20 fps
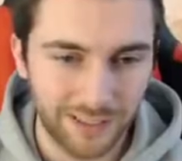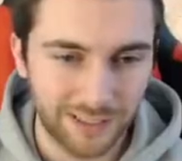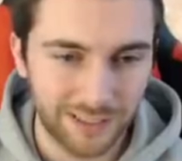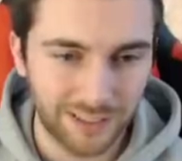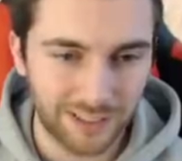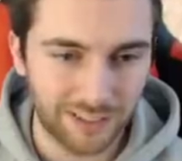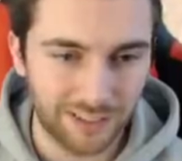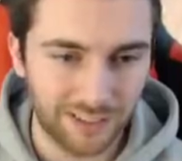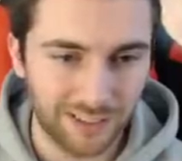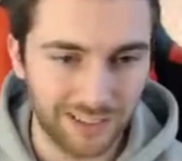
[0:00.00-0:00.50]
So
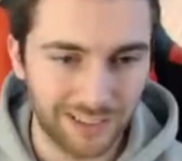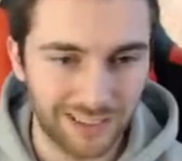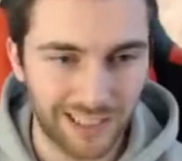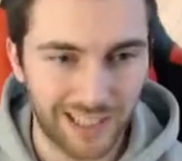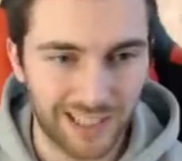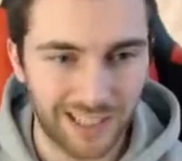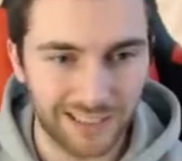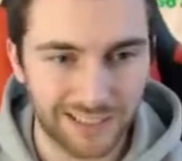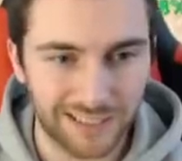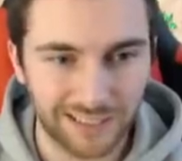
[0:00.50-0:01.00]
there's
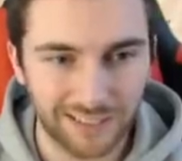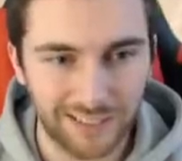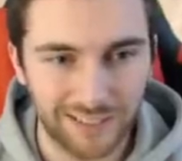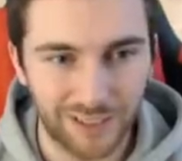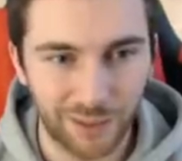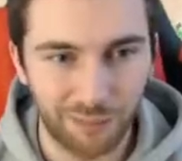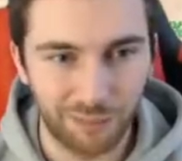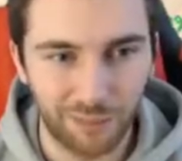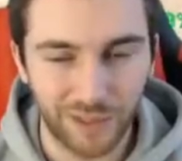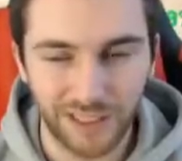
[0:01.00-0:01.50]
that.
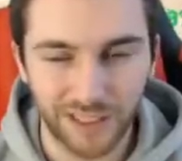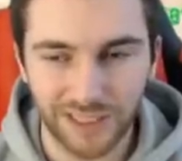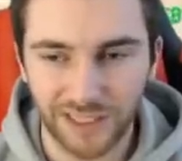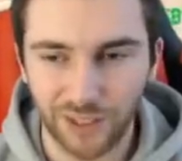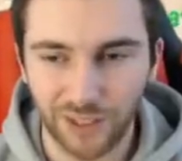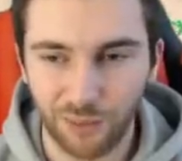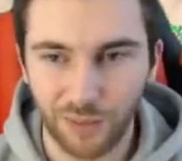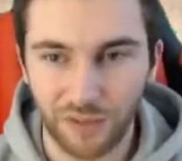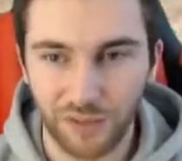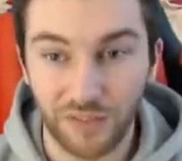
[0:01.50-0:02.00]
And we still
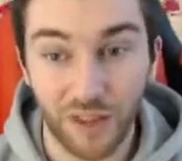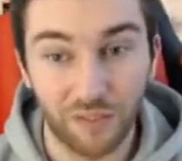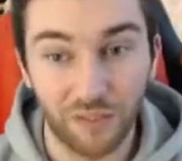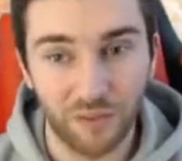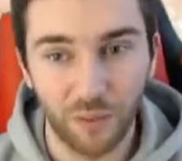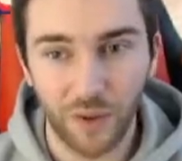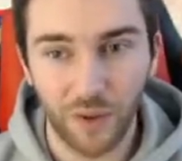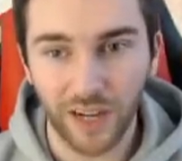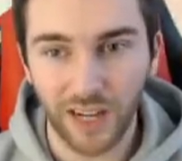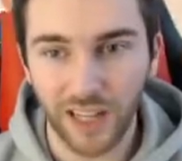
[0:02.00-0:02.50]
wait for that.
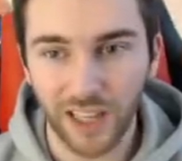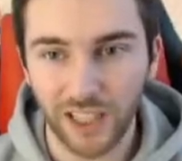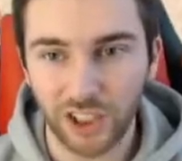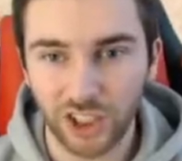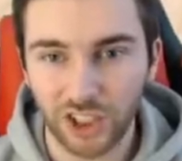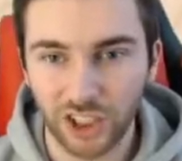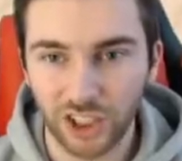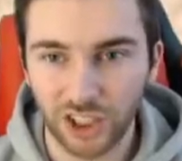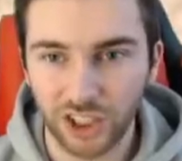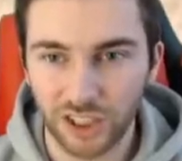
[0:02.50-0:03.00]
Forward
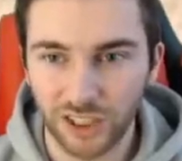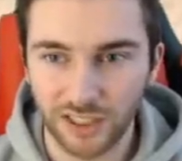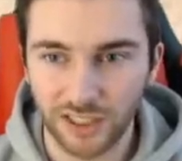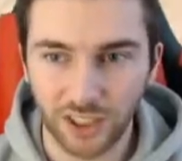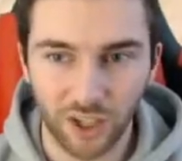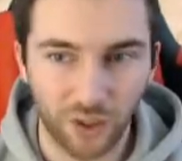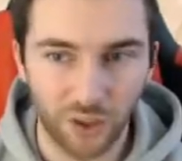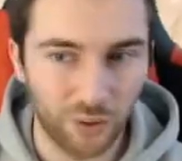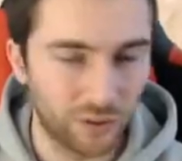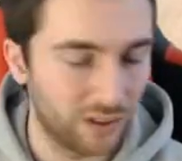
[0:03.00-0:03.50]
glitch. Let's
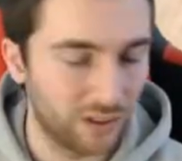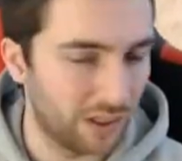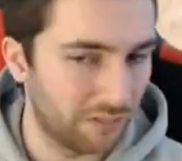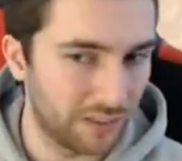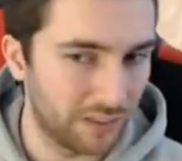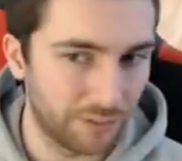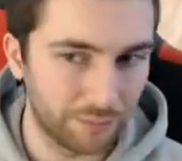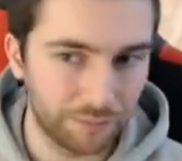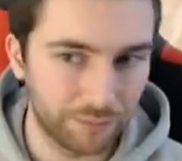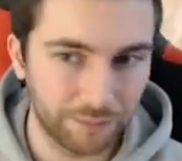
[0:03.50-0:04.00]
go. Love
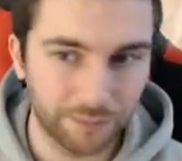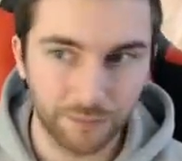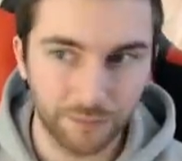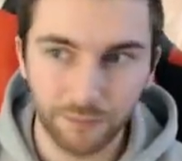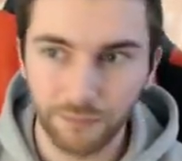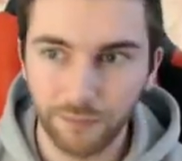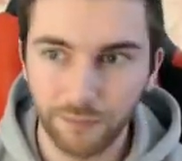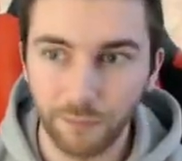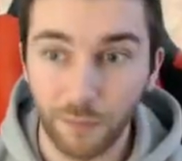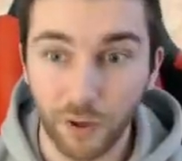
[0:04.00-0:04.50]
it.
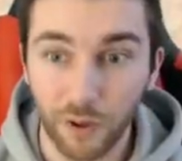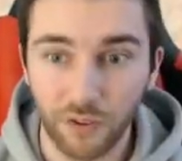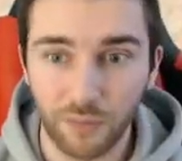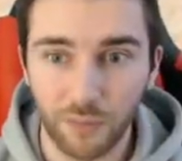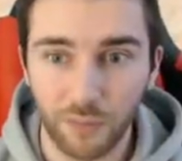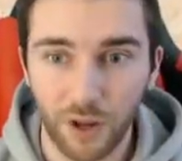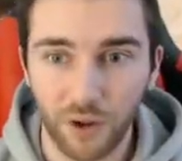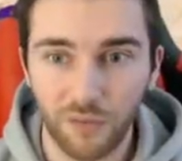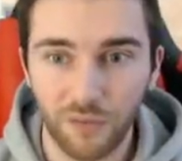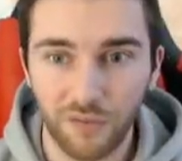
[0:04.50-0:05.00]
Moses
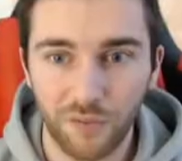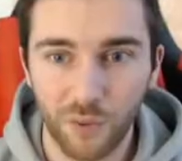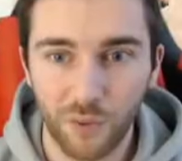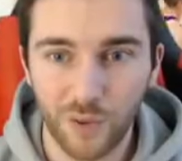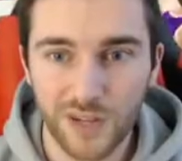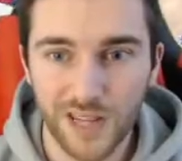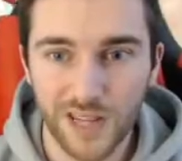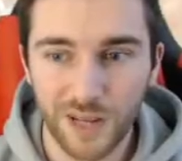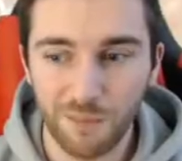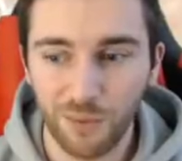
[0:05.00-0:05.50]
Malone,
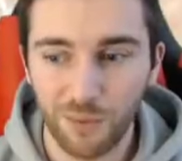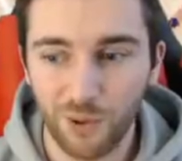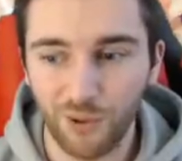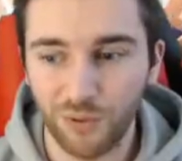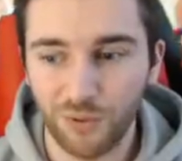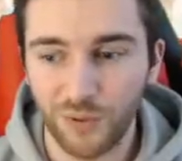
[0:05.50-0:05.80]
fourteen boards.